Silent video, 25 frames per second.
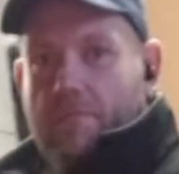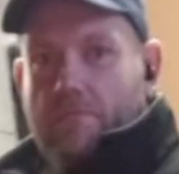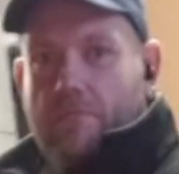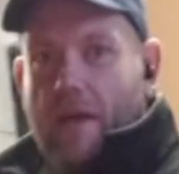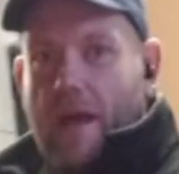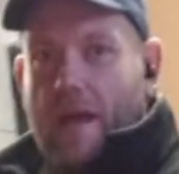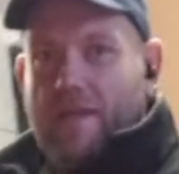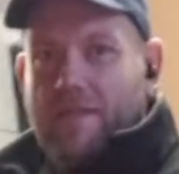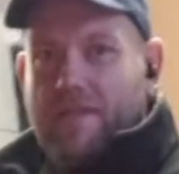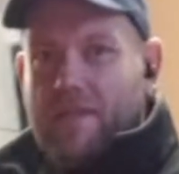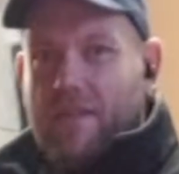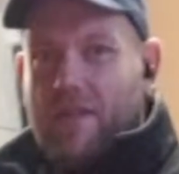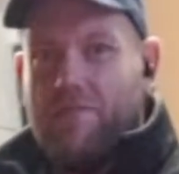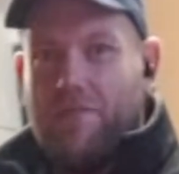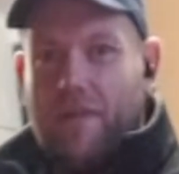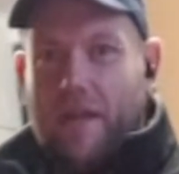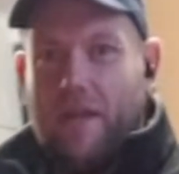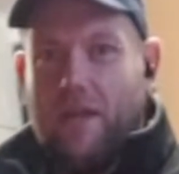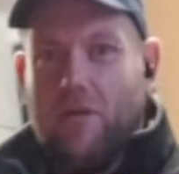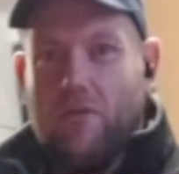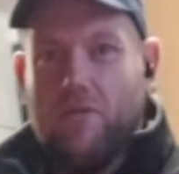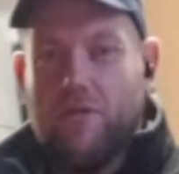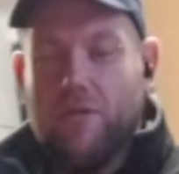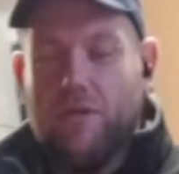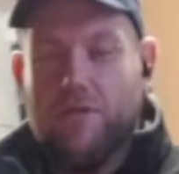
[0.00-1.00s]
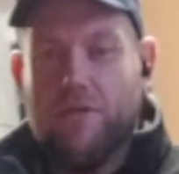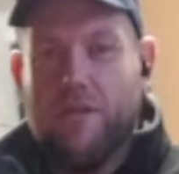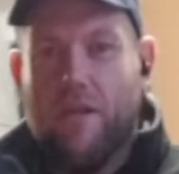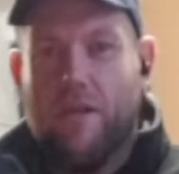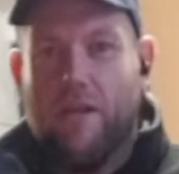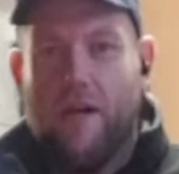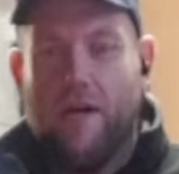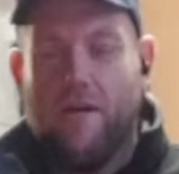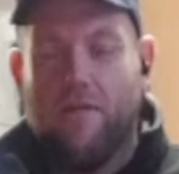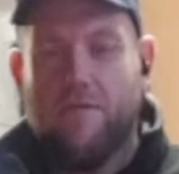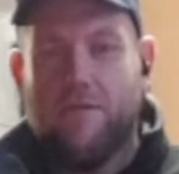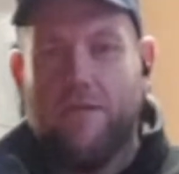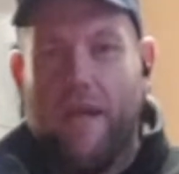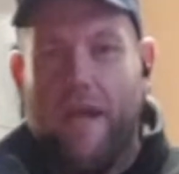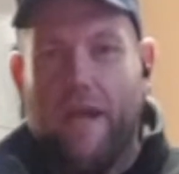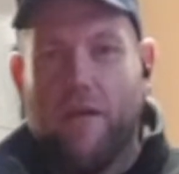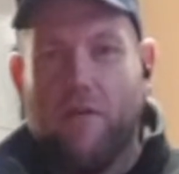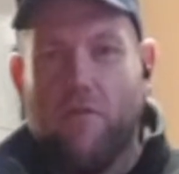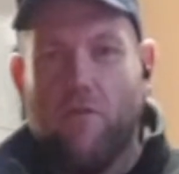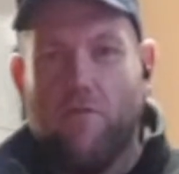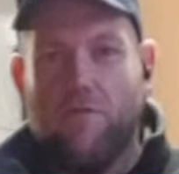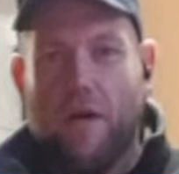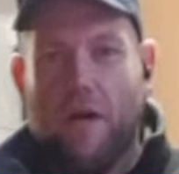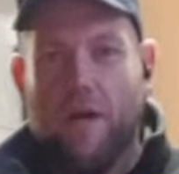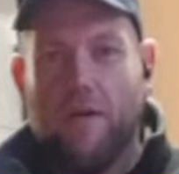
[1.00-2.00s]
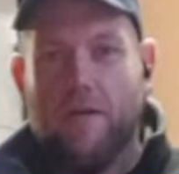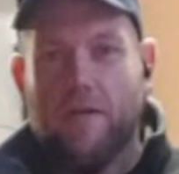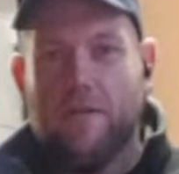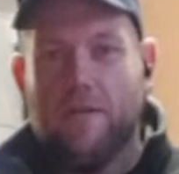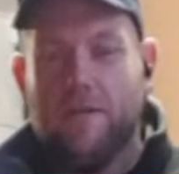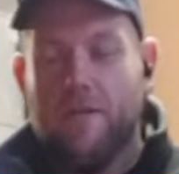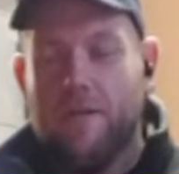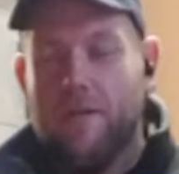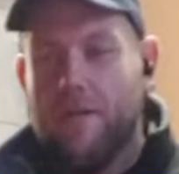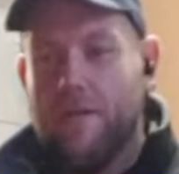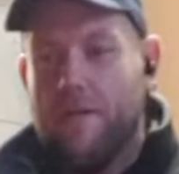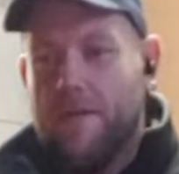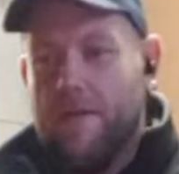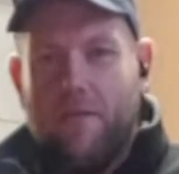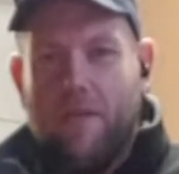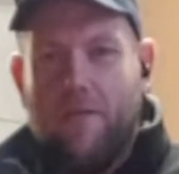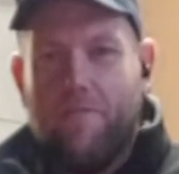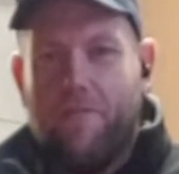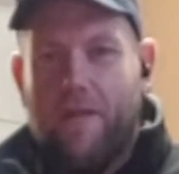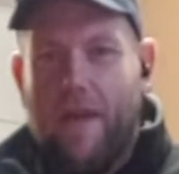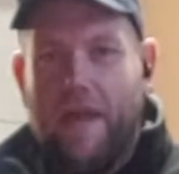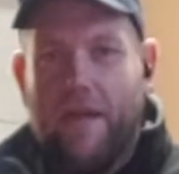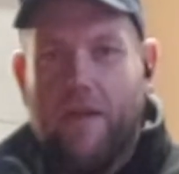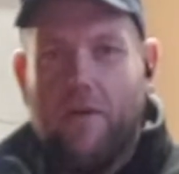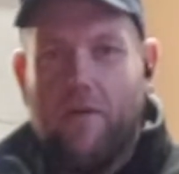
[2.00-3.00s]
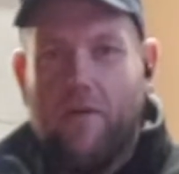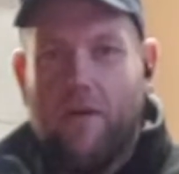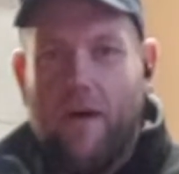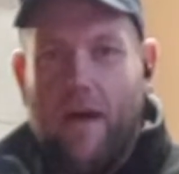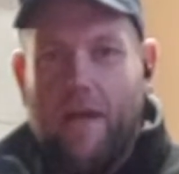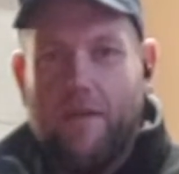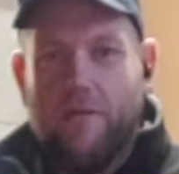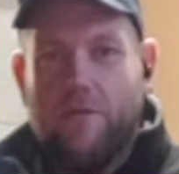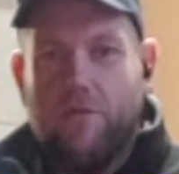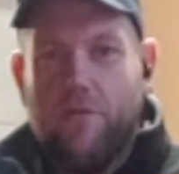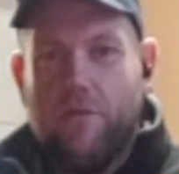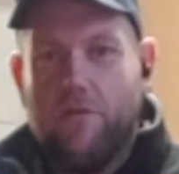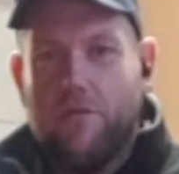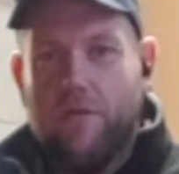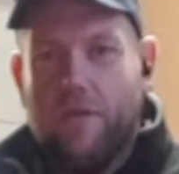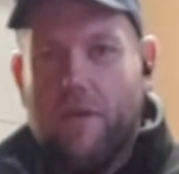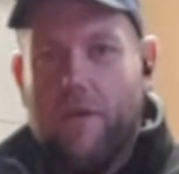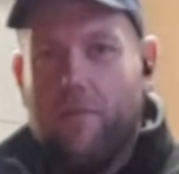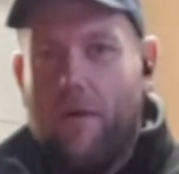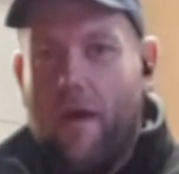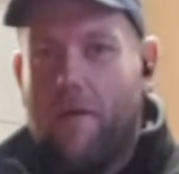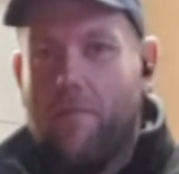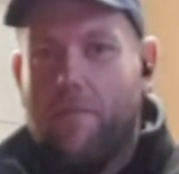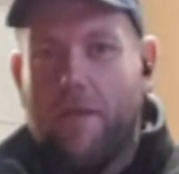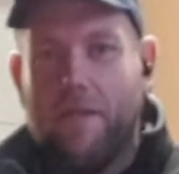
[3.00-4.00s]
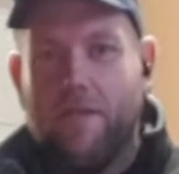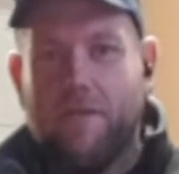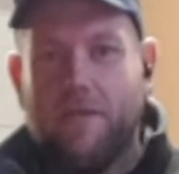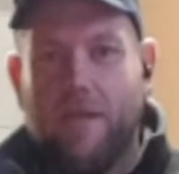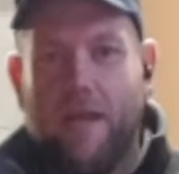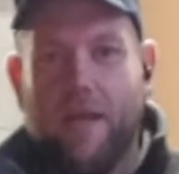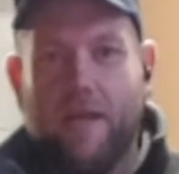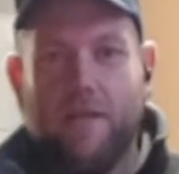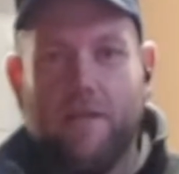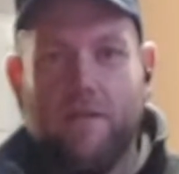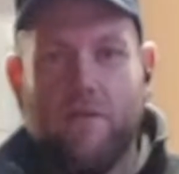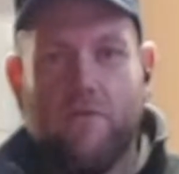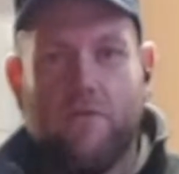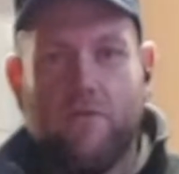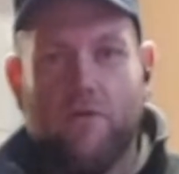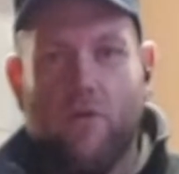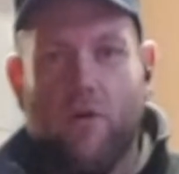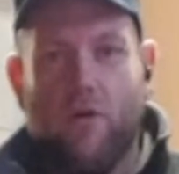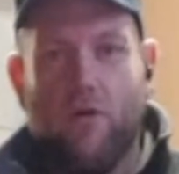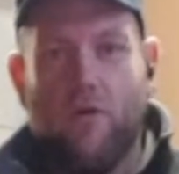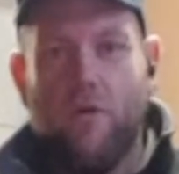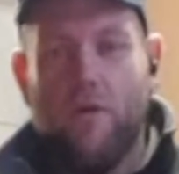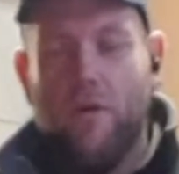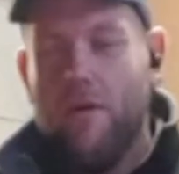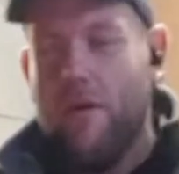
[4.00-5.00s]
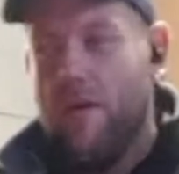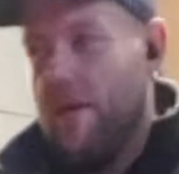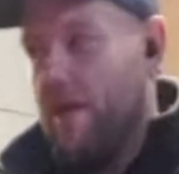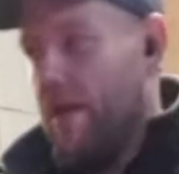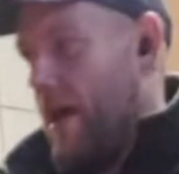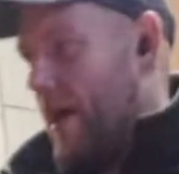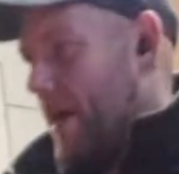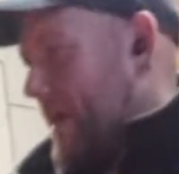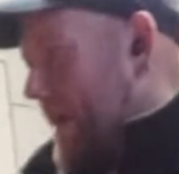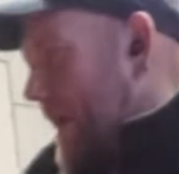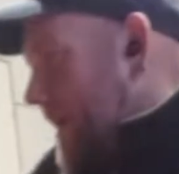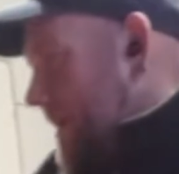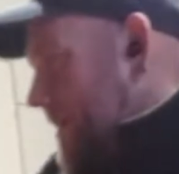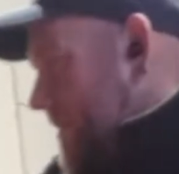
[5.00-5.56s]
rest of the vehicle just a little check over. The vehicle is usually well maintained, so I can't